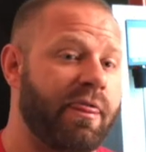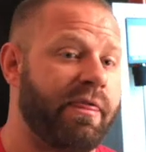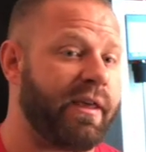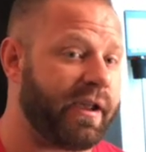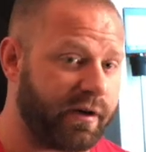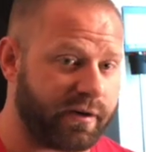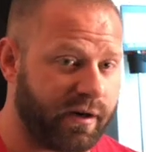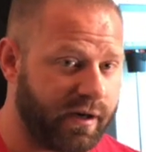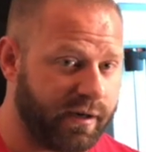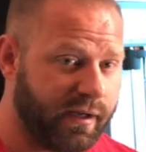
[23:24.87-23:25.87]
they are
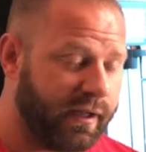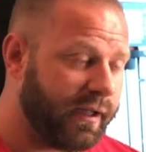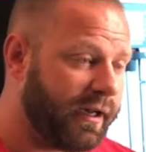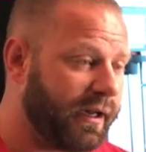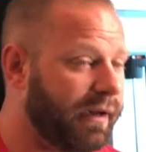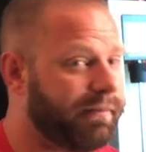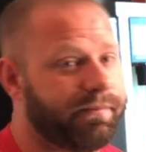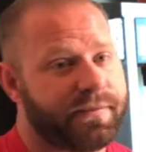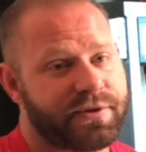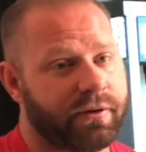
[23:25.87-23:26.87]
gone.
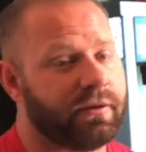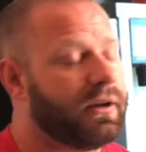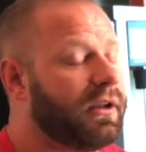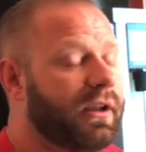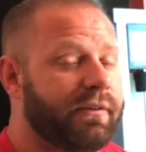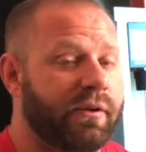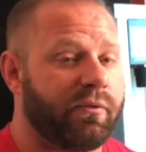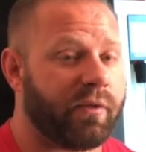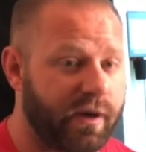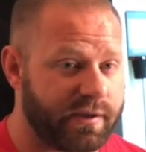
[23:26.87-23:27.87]
So if you
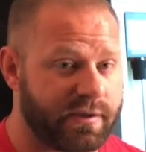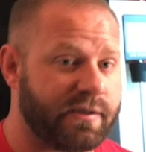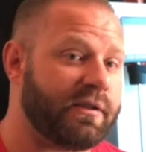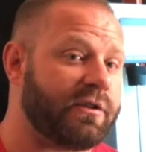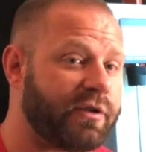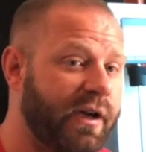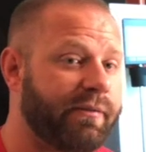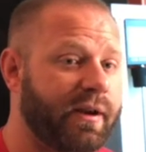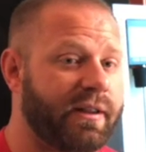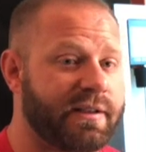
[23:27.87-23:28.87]
want to try
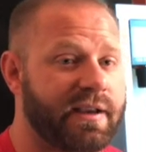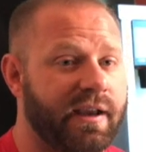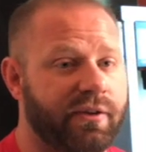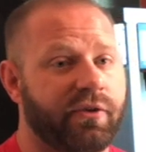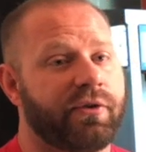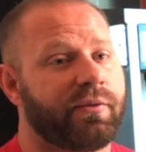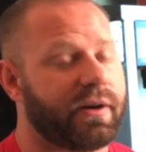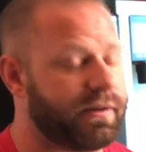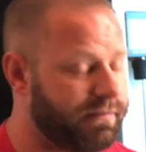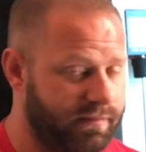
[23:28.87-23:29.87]
one of these handles, you
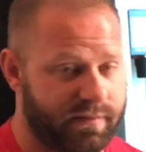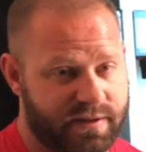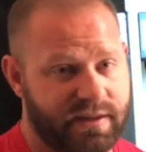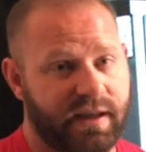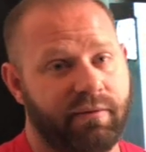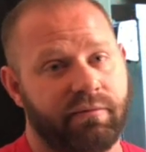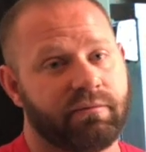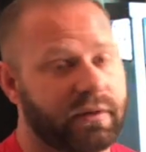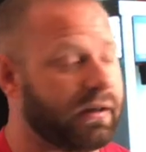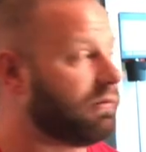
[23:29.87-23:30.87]
want to see,
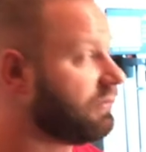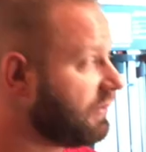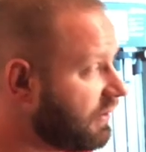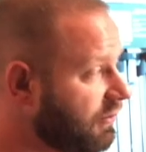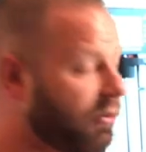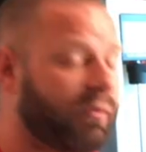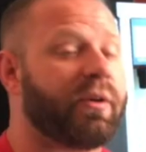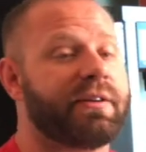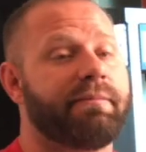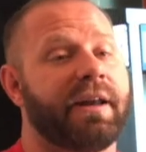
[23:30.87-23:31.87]

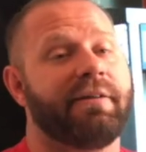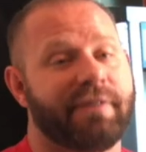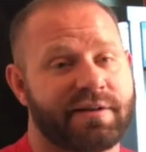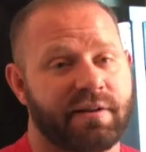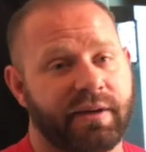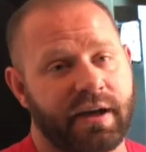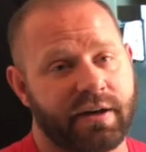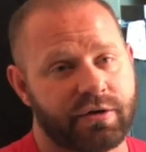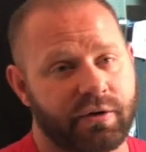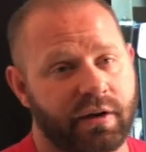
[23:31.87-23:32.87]
want the benefits that we kind
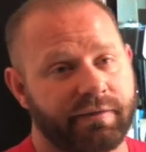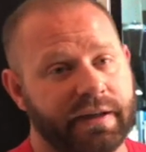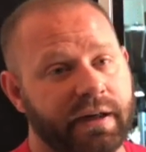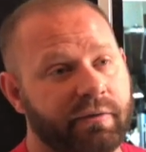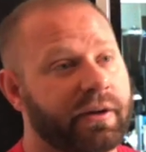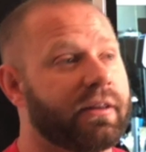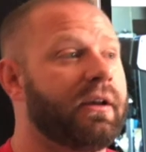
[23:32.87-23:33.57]
of showed off in here with